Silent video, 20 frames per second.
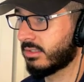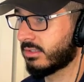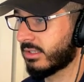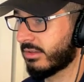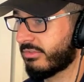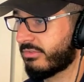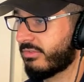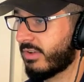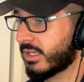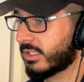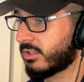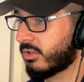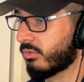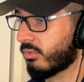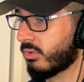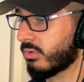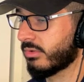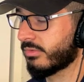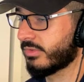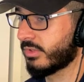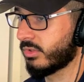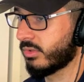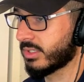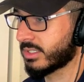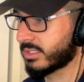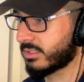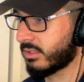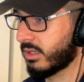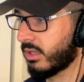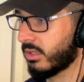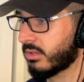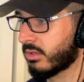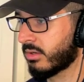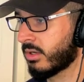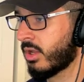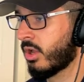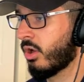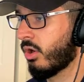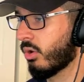to affect the role of the US dollar